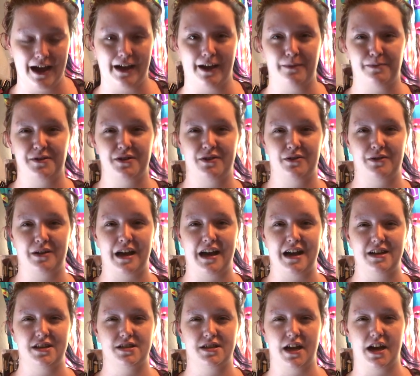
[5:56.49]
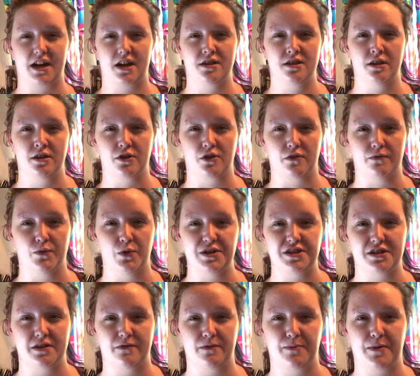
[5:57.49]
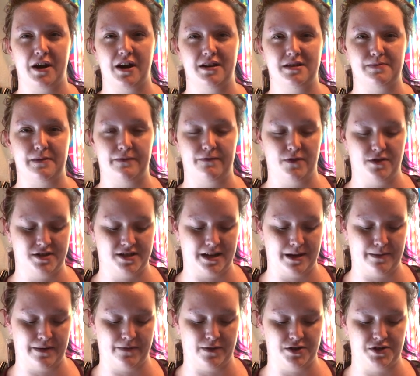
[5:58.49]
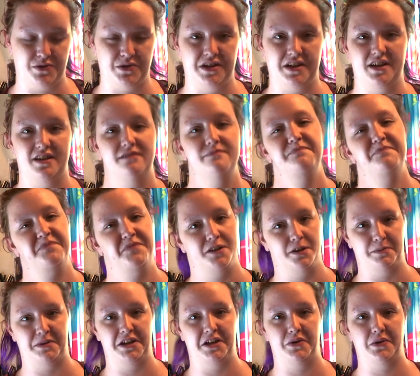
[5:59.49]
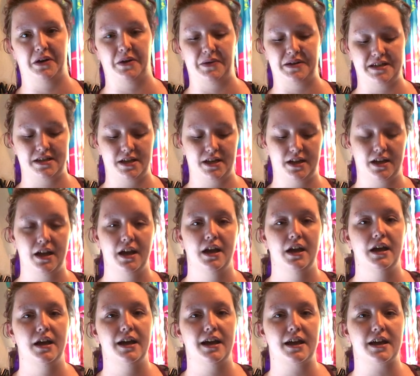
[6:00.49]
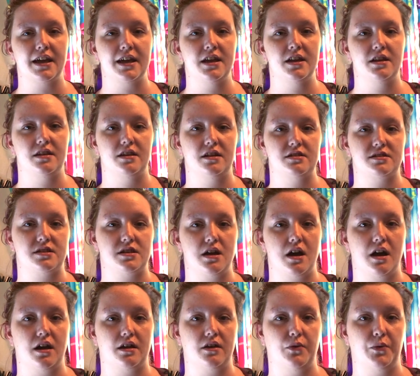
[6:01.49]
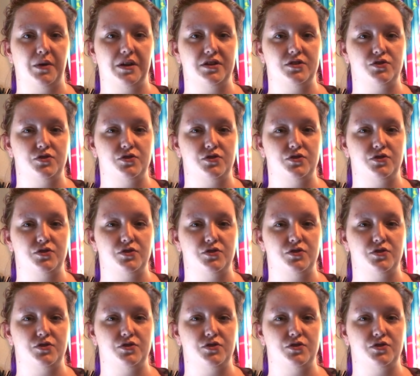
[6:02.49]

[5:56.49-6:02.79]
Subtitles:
I hope you guys liked the little voiceover parts. My first time ever doing it. Let me know how I did. Again, there's not going